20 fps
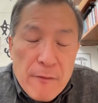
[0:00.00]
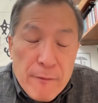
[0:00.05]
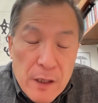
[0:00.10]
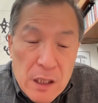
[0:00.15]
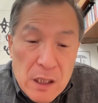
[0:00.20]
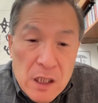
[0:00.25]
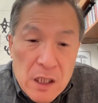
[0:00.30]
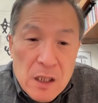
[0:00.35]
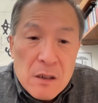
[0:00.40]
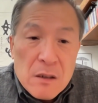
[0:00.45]

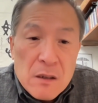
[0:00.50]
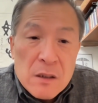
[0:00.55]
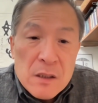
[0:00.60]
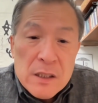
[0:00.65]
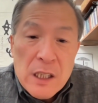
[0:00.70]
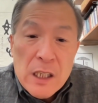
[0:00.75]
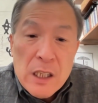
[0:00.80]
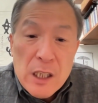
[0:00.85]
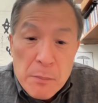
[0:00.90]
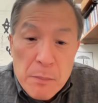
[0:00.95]
videos
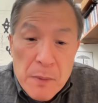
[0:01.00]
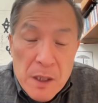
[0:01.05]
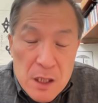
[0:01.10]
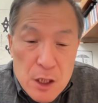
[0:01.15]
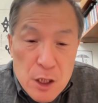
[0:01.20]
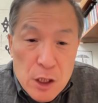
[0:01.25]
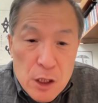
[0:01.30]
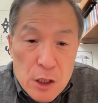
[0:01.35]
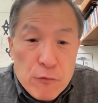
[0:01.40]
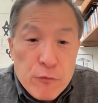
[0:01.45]
and
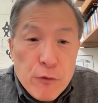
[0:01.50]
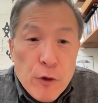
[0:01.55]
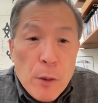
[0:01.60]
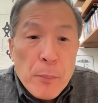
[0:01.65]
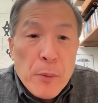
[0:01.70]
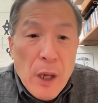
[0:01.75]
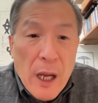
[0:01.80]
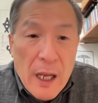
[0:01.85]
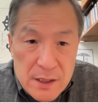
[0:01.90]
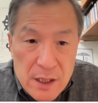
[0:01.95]
images for
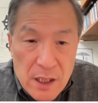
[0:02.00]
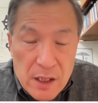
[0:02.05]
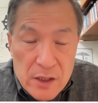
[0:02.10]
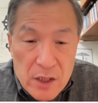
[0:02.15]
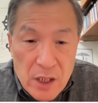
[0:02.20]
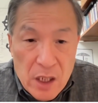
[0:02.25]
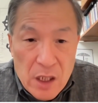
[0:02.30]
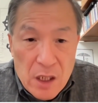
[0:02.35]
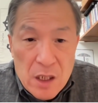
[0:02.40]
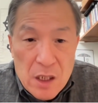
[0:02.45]

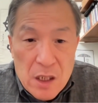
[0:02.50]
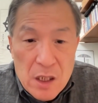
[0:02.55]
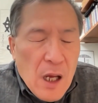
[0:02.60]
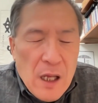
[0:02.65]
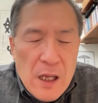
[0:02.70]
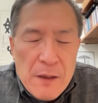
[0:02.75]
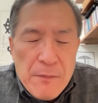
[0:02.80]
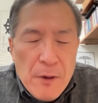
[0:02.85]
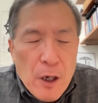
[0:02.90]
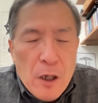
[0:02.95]
processing.
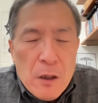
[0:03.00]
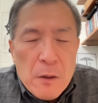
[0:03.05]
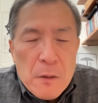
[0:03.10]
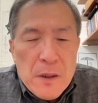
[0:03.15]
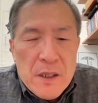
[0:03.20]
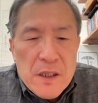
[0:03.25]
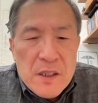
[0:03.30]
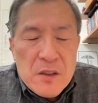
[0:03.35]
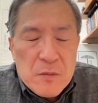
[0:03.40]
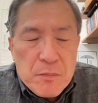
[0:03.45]
I've
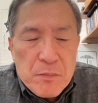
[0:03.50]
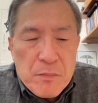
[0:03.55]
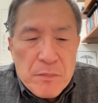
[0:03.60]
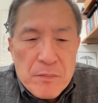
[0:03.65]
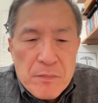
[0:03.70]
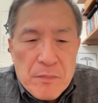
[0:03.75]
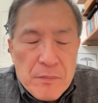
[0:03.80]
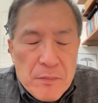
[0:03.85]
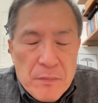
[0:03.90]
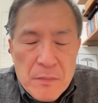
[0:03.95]
always
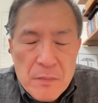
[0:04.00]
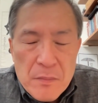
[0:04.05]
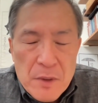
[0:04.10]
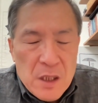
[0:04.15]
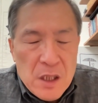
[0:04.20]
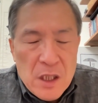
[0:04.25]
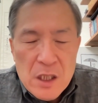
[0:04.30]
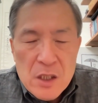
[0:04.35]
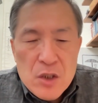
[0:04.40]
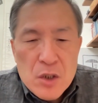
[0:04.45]

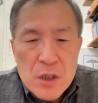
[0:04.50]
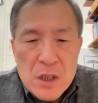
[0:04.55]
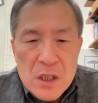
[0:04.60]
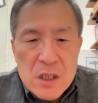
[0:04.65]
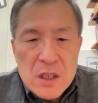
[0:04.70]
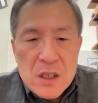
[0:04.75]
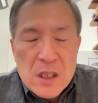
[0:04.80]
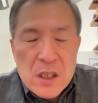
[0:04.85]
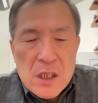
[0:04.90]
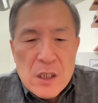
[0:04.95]
been
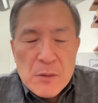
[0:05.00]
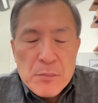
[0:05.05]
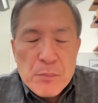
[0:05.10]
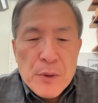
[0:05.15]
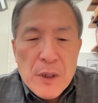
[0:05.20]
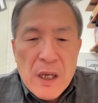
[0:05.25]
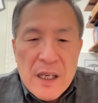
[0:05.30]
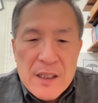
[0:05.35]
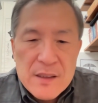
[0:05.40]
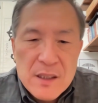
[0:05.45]
interested in
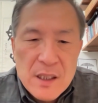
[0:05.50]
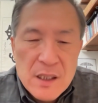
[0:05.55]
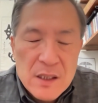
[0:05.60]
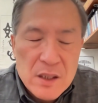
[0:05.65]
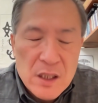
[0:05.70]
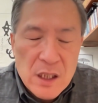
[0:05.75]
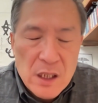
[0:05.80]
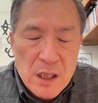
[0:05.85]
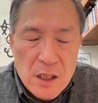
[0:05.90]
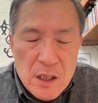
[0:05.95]

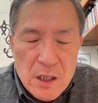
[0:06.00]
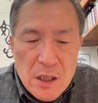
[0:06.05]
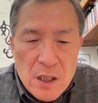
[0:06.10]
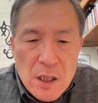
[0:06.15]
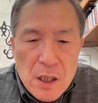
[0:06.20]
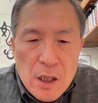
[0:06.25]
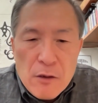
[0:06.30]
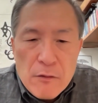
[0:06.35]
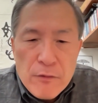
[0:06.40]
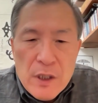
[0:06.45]
processing
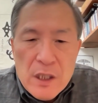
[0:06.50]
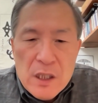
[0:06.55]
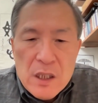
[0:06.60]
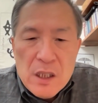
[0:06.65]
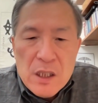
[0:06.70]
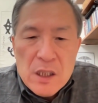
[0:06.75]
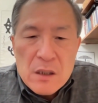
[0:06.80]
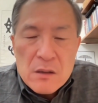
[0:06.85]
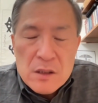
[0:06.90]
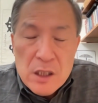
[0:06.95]

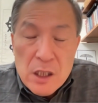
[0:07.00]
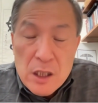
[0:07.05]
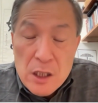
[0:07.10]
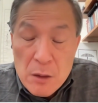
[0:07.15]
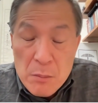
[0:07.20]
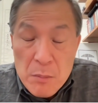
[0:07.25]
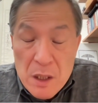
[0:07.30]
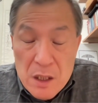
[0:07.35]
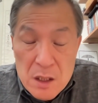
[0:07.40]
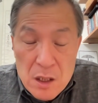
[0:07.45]
videos and
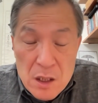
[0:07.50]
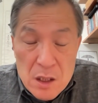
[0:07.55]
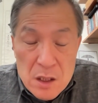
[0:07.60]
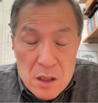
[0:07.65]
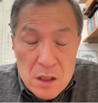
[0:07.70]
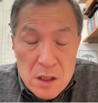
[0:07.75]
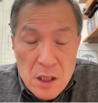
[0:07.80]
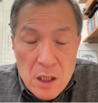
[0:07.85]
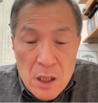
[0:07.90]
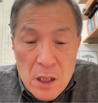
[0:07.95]

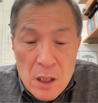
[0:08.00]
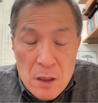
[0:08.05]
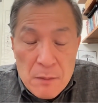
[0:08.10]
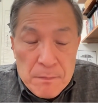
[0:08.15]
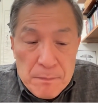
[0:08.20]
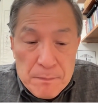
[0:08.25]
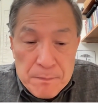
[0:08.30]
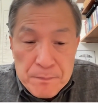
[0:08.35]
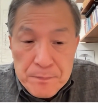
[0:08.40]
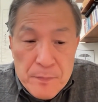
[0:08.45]
images.
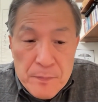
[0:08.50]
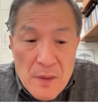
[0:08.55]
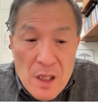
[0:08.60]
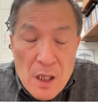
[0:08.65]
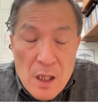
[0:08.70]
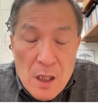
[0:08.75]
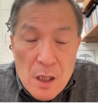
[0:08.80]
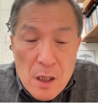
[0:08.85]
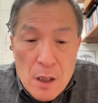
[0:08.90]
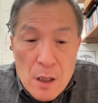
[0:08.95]
And
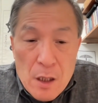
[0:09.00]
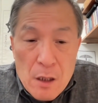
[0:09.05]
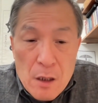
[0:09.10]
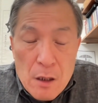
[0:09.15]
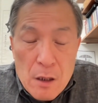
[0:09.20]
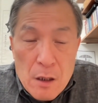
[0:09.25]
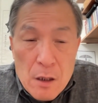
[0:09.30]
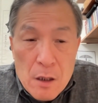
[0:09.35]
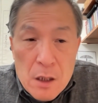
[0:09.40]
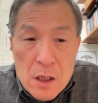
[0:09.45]

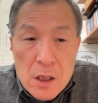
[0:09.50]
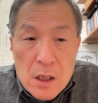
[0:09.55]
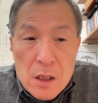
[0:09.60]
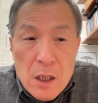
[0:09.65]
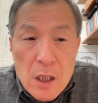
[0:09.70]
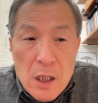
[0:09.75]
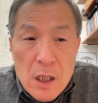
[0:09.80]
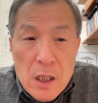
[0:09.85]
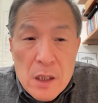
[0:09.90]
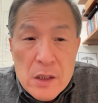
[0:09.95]
early
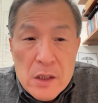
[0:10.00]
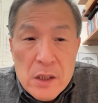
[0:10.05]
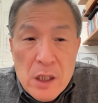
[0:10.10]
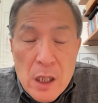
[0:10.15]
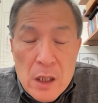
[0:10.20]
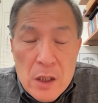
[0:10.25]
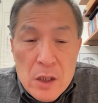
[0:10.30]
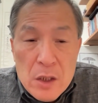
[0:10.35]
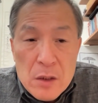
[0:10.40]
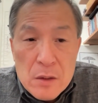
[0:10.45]
days,
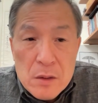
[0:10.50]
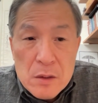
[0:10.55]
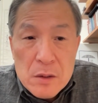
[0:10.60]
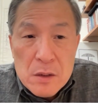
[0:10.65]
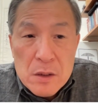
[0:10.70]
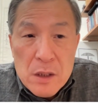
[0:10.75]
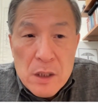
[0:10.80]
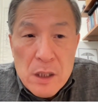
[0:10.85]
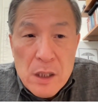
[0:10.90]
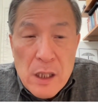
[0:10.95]
I
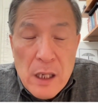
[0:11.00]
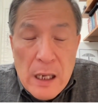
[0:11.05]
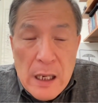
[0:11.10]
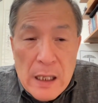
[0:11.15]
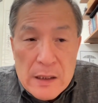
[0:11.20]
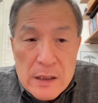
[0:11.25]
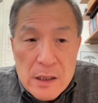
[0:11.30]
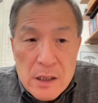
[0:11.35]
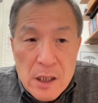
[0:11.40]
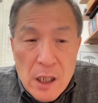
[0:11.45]
used
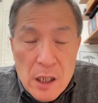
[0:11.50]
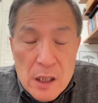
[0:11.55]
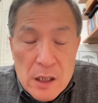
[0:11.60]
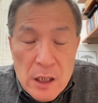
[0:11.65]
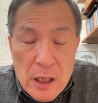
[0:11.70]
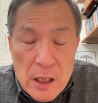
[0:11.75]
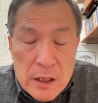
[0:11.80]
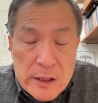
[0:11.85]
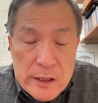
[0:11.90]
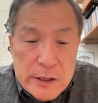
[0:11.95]
that
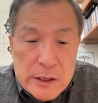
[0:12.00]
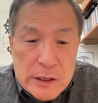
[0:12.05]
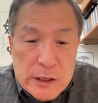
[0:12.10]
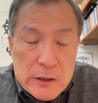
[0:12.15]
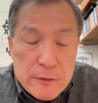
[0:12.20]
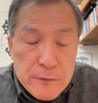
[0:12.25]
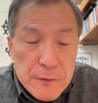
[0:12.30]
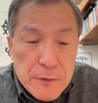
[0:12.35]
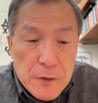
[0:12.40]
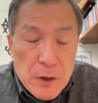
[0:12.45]

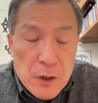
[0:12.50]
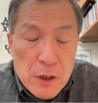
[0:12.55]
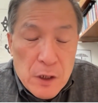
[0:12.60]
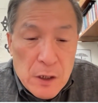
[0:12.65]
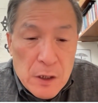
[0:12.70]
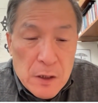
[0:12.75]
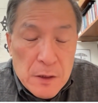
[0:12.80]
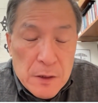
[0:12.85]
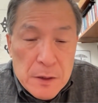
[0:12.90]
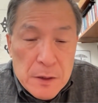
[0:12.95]
technology for